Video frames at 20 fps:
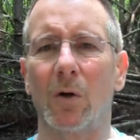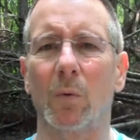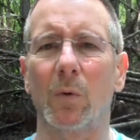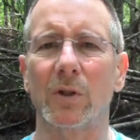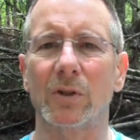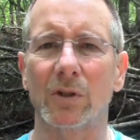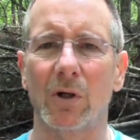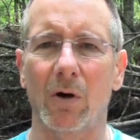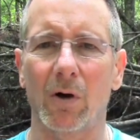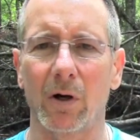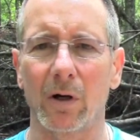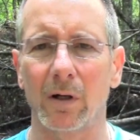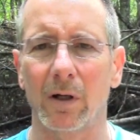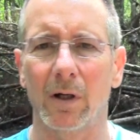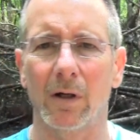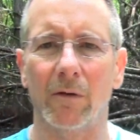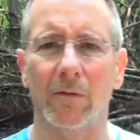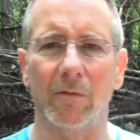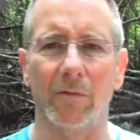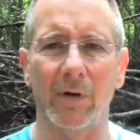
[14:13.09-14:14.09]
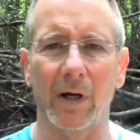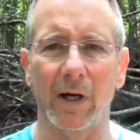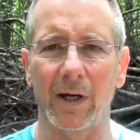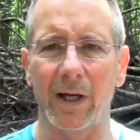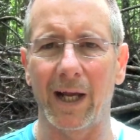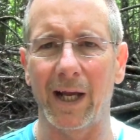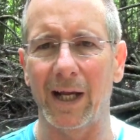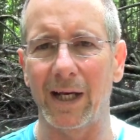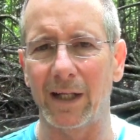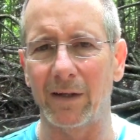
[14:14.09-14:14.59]
which are very
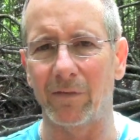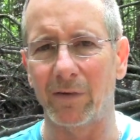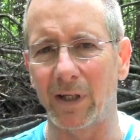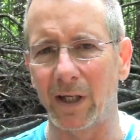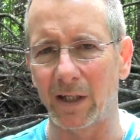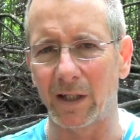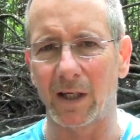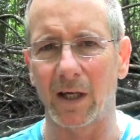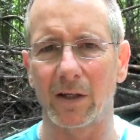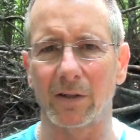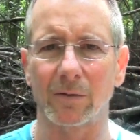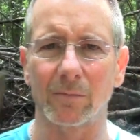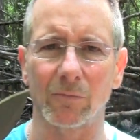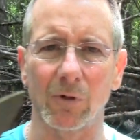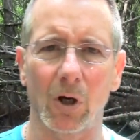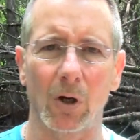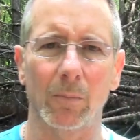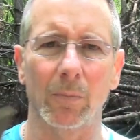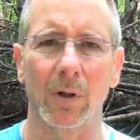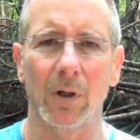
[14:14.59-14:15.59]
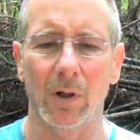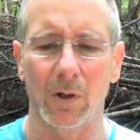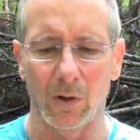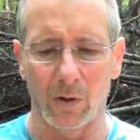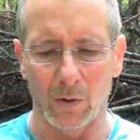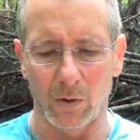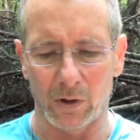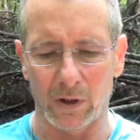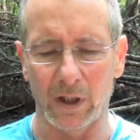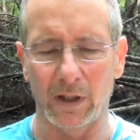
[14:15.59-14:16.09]
handy if you need to cut some rope
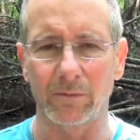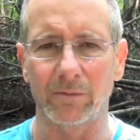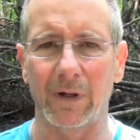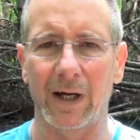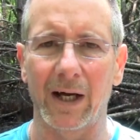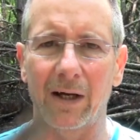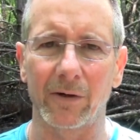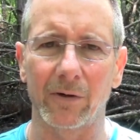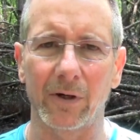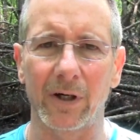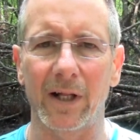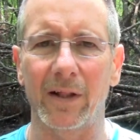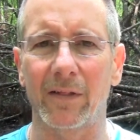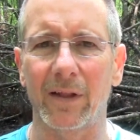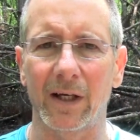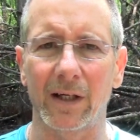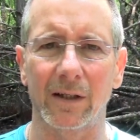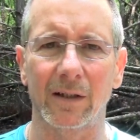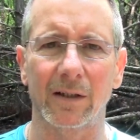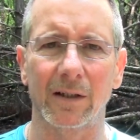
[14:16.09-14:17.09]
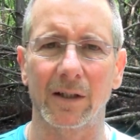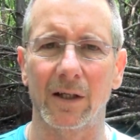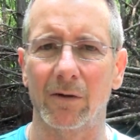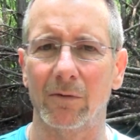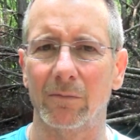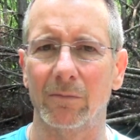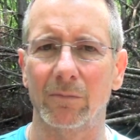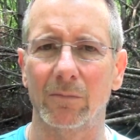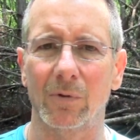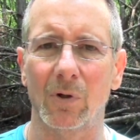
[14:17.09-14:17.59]
or cut vine or anything, you
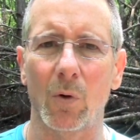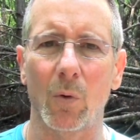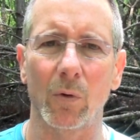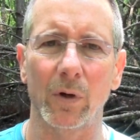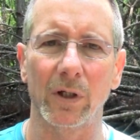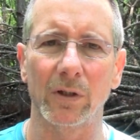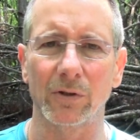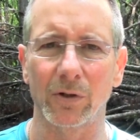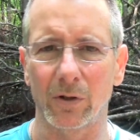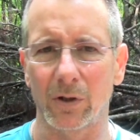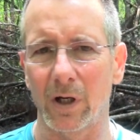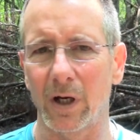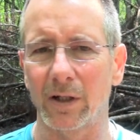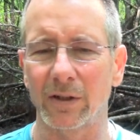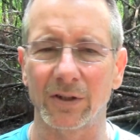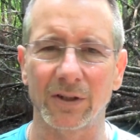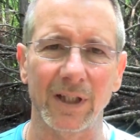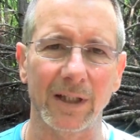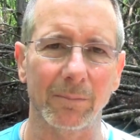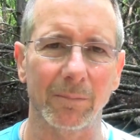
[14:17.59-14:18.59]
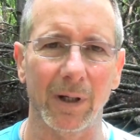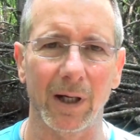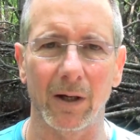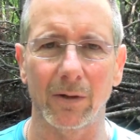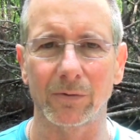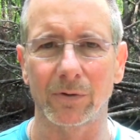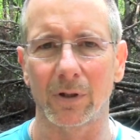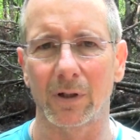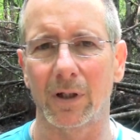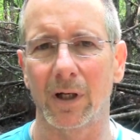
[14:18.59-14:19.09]
know, cordage, or cut a seat
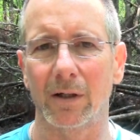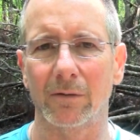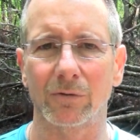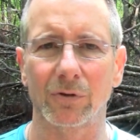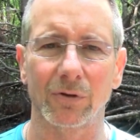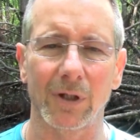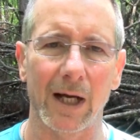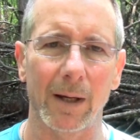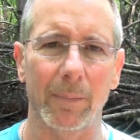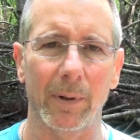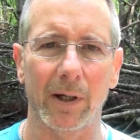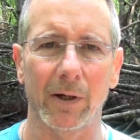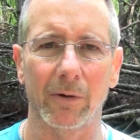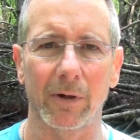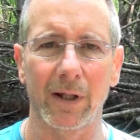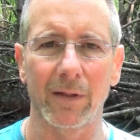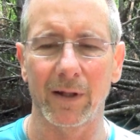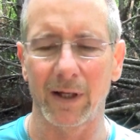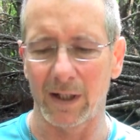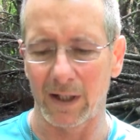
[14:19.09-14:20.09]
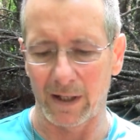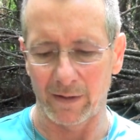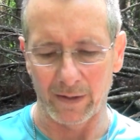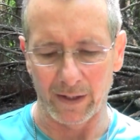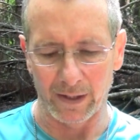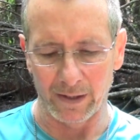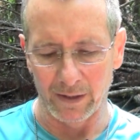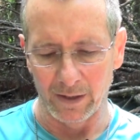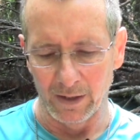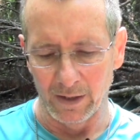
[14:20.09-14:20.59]
belt or cut strapping or anything like
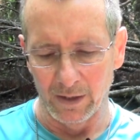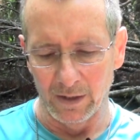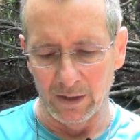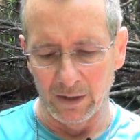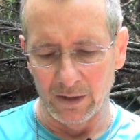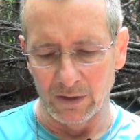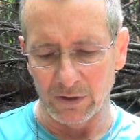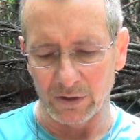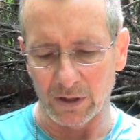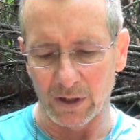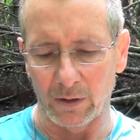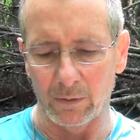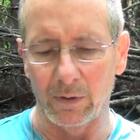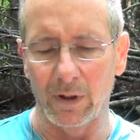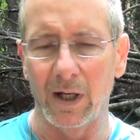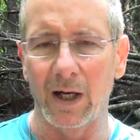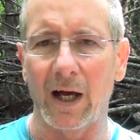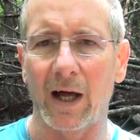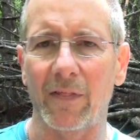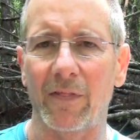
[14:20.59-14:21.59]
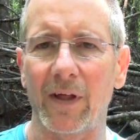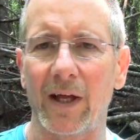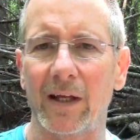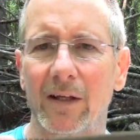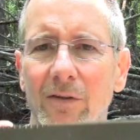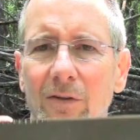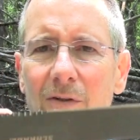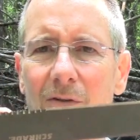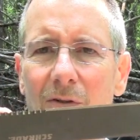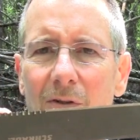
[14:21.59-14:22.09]
that. So I
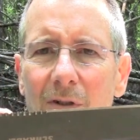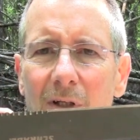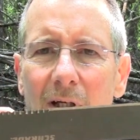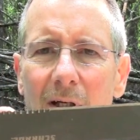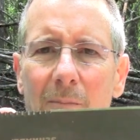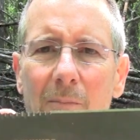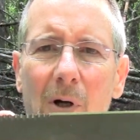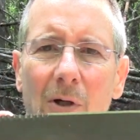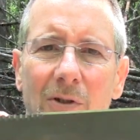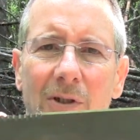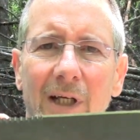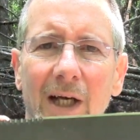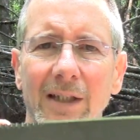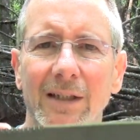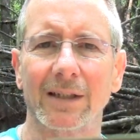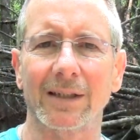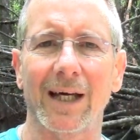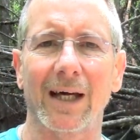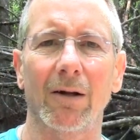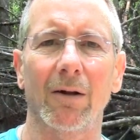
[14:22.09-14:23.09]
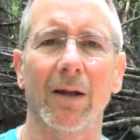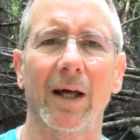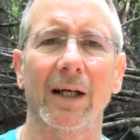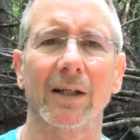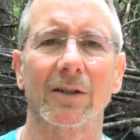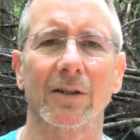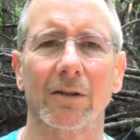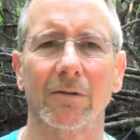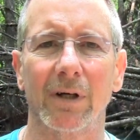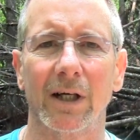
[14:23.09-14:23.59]
think in most cases, I don't
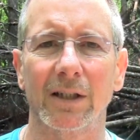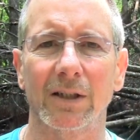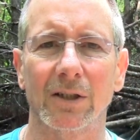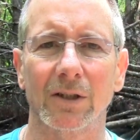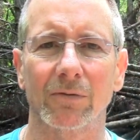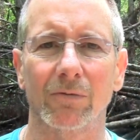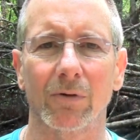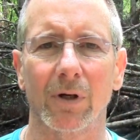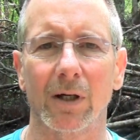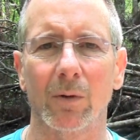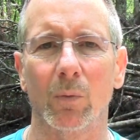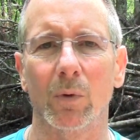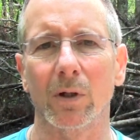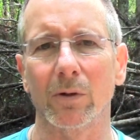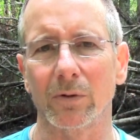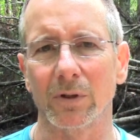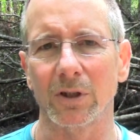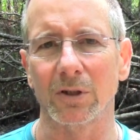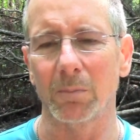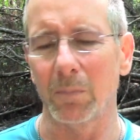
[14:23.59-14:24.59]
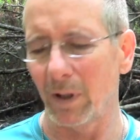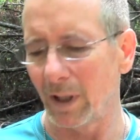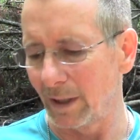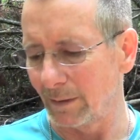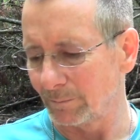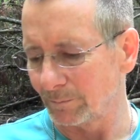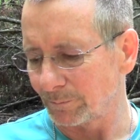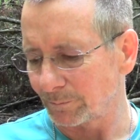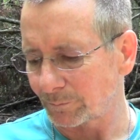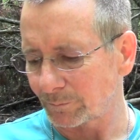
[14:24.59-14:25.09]
like serrations for a wilderness
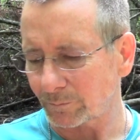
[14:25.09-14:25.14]
blade.